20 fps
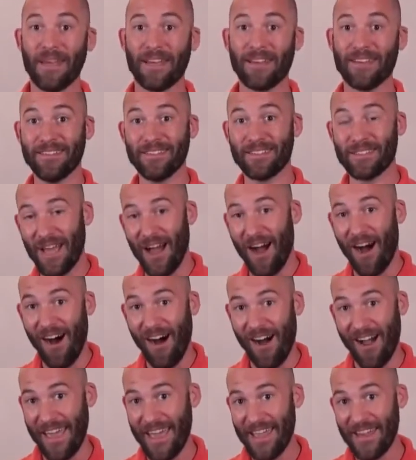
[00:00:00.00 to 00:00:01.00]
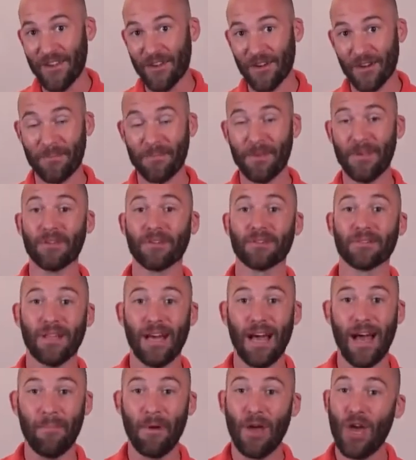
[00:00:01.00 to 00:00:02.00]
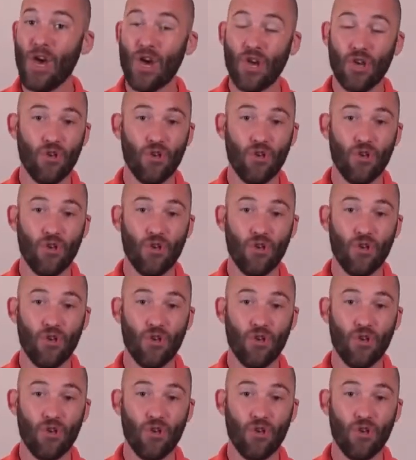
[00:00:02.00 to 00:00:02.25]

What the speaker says: because in your computer lab,